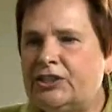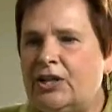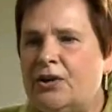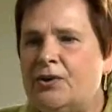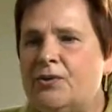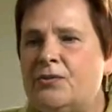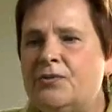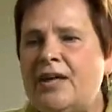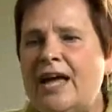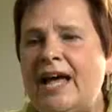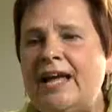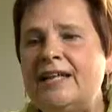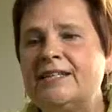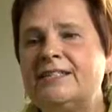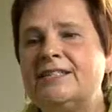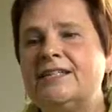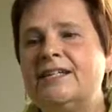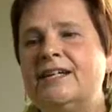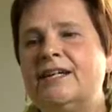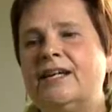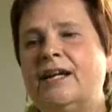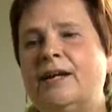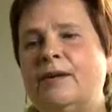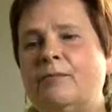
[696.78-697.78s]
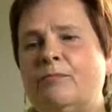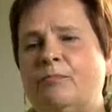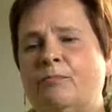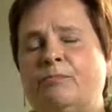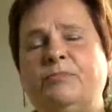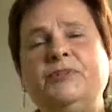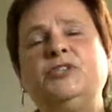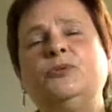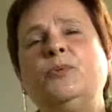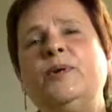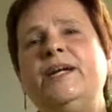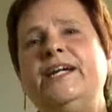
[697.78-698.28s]
So that
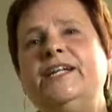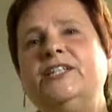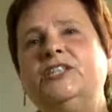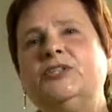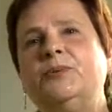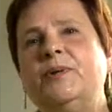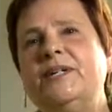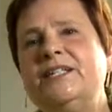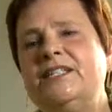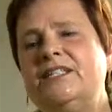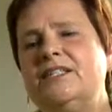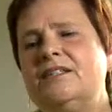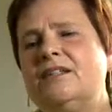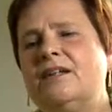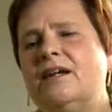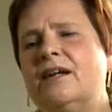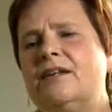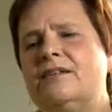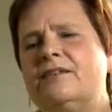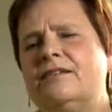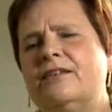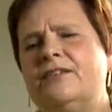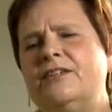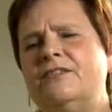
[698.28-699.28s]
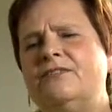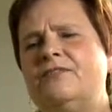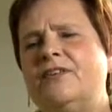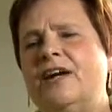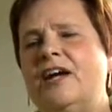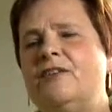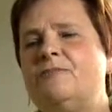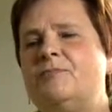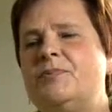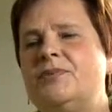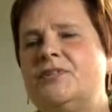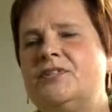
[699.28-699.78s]
between 29 and
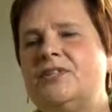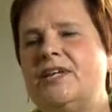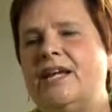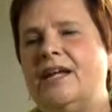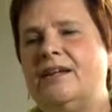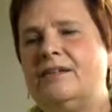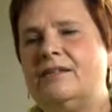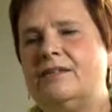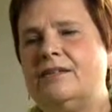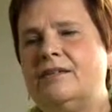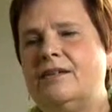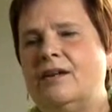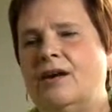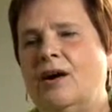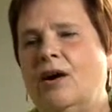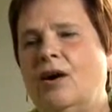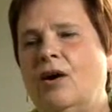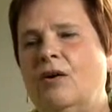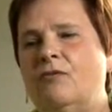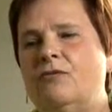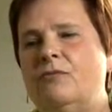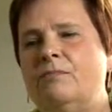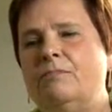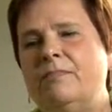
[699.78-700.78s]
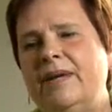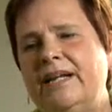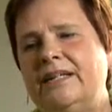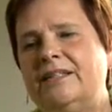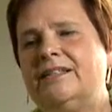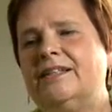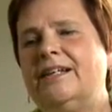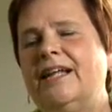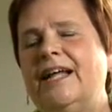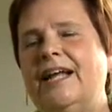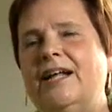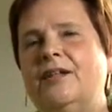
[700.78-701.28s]
35% of
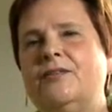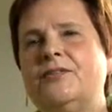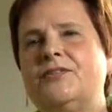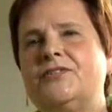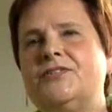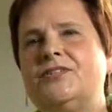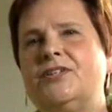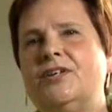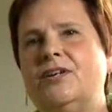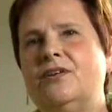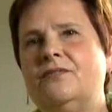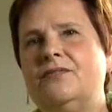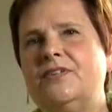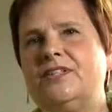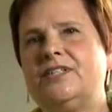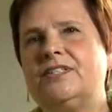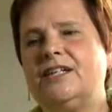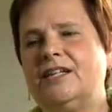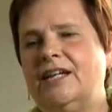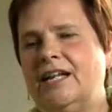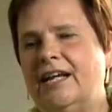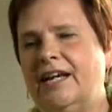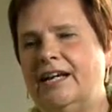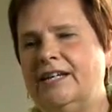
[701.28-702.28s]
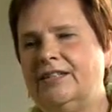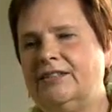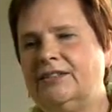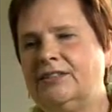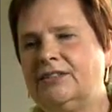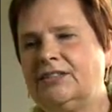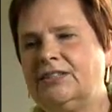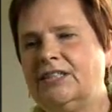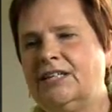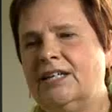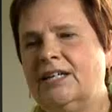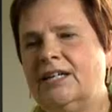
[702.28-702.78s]
mental health service
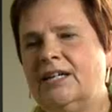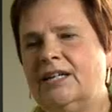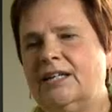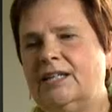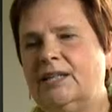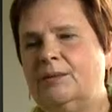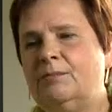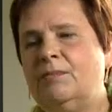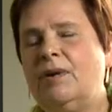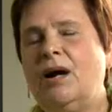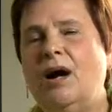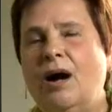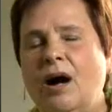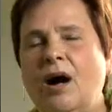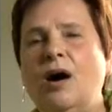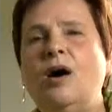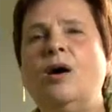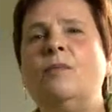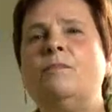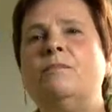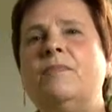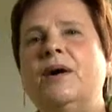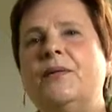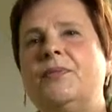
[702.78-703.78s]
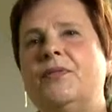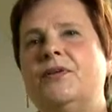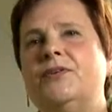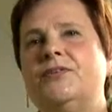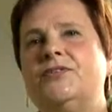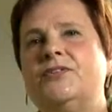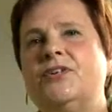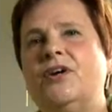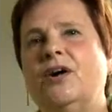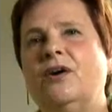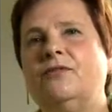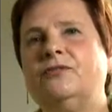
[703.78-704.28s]
clients are
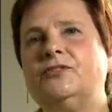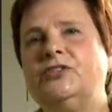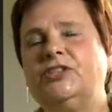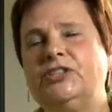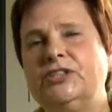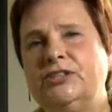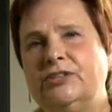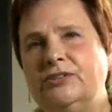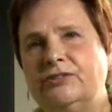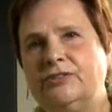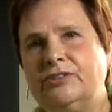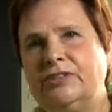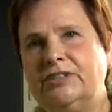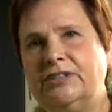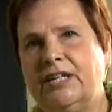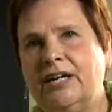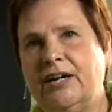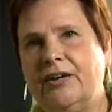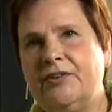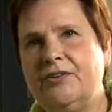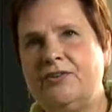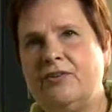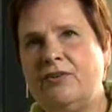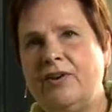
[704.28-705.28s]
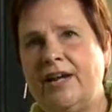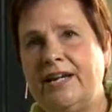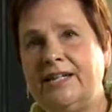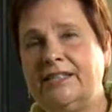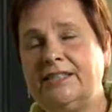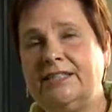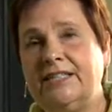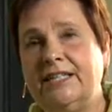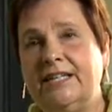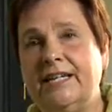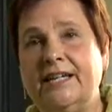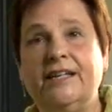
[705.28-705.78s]
mothers of children under
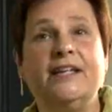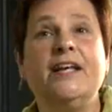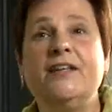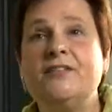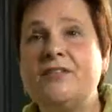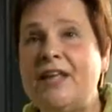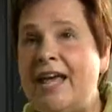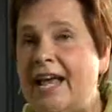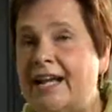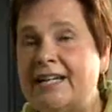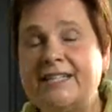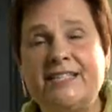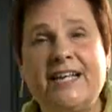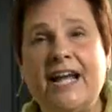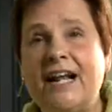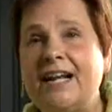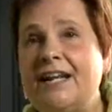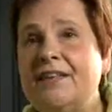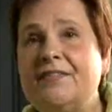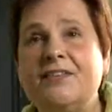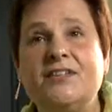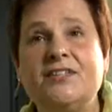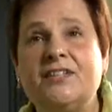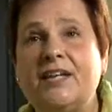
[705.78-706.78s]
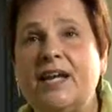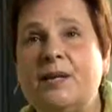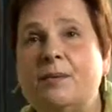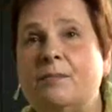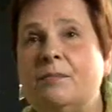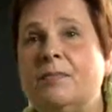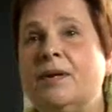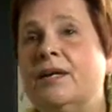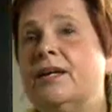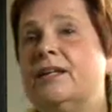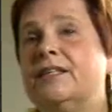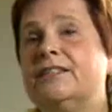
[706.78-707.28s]
18. Exactly the
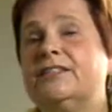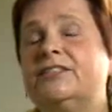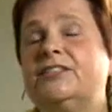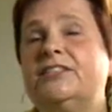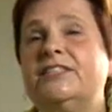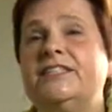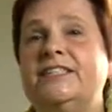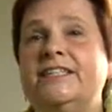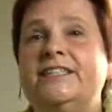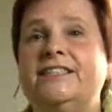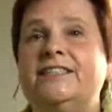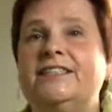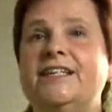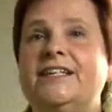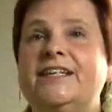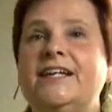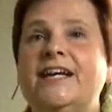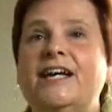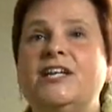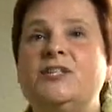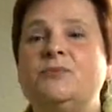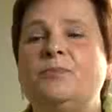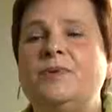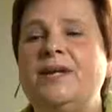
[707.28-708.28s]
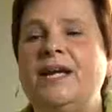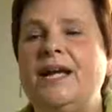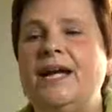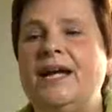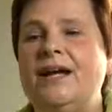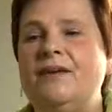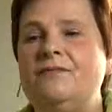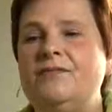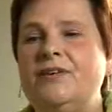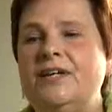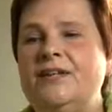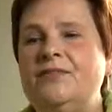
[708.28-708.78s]
same statistic as we
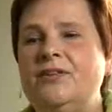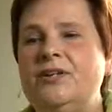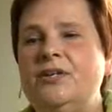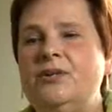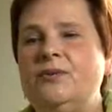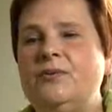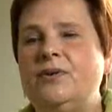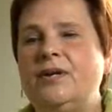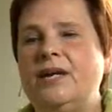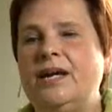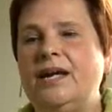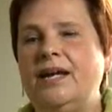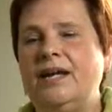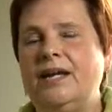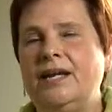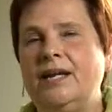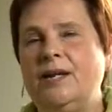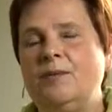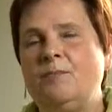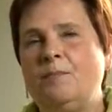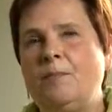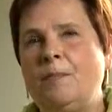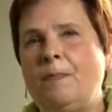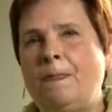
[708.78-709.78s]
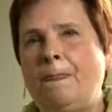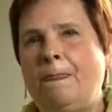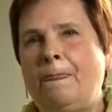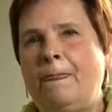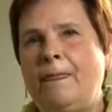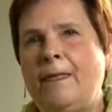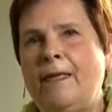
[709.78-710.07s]
have in the UK.